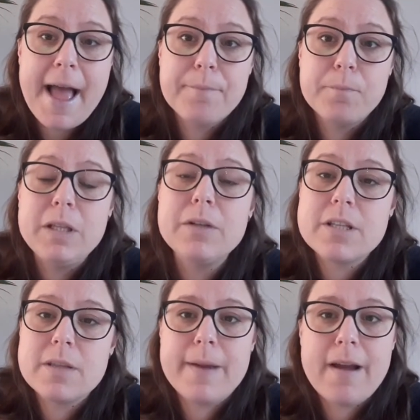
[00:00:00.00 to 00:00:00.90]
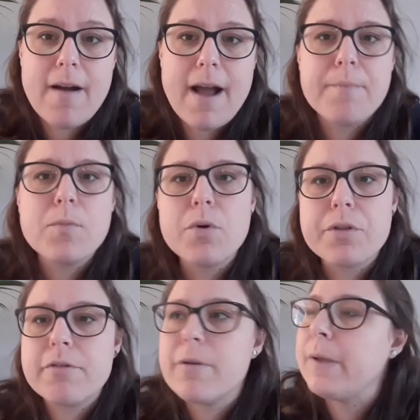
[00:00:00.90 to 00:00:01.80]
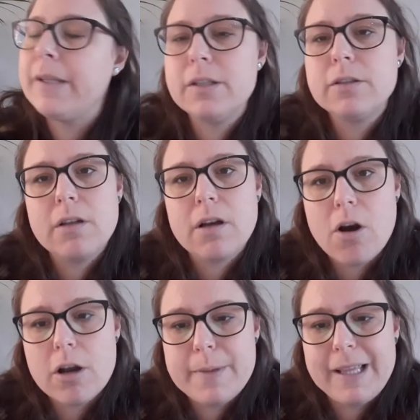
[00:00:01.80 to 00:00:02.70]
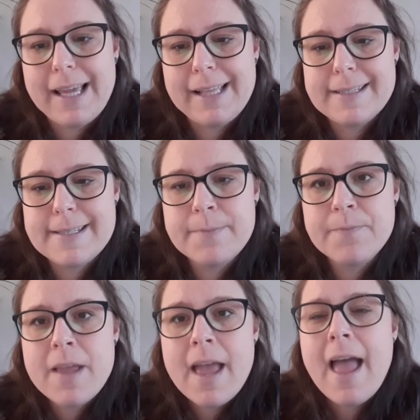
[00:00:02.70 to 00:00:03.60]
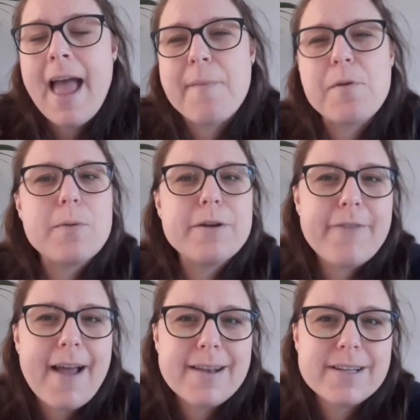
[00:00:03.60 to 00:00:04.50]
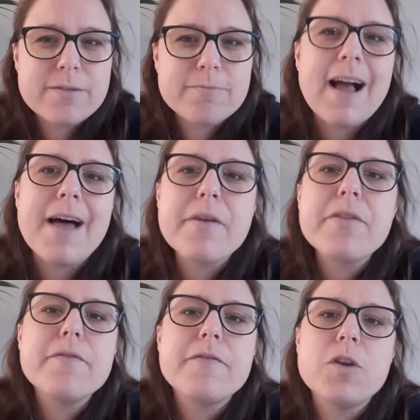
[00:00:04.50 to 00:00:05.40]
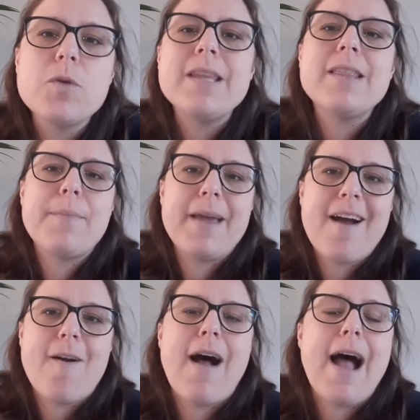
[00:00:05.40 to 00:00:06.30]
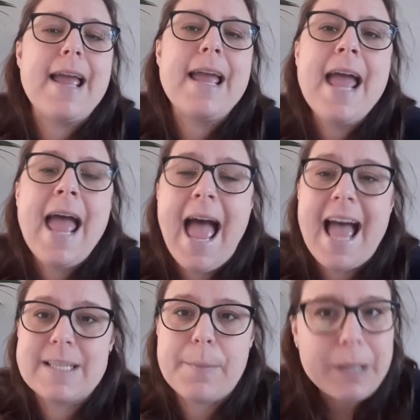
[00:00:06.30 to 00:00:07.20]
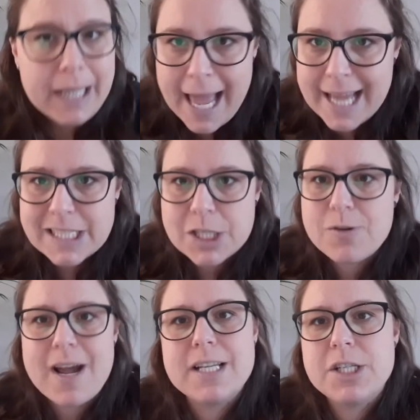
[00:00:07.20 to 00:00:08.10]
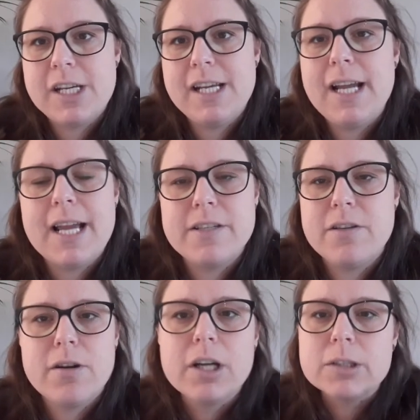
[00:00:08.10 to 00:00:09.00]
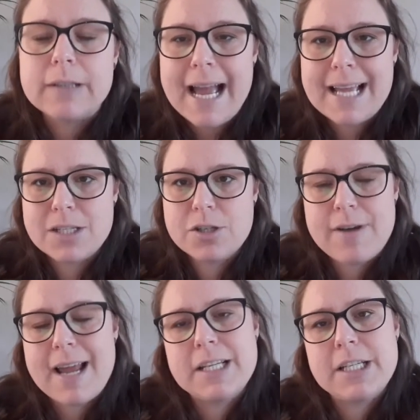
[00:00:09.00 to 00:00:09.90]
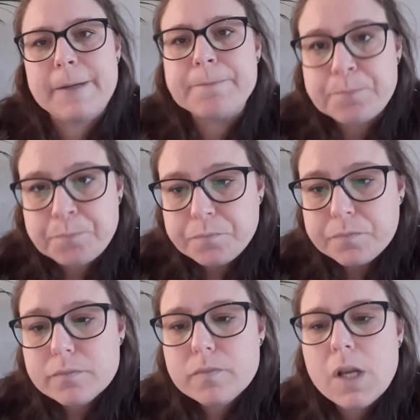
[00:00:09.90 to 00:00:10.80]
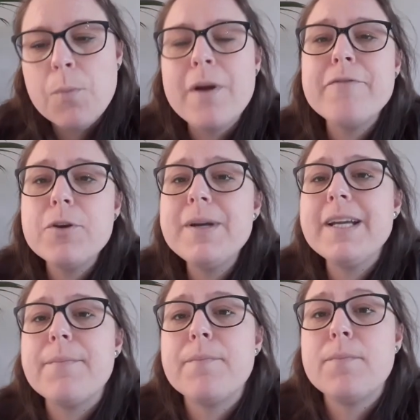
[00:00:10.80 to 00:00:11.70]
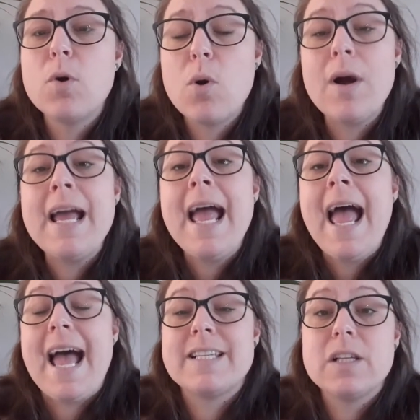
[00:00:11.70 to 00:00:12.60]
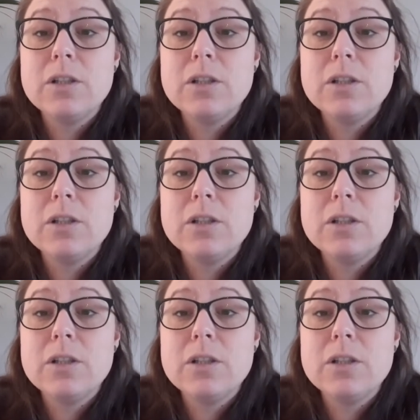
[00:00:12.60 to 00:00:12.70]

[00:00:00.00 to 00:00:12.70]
We looked at the BRI more through a political economy lens. And what we found is rather than viewing the BRI as a planned strategy, as a grand strategy, we're viewing it more as a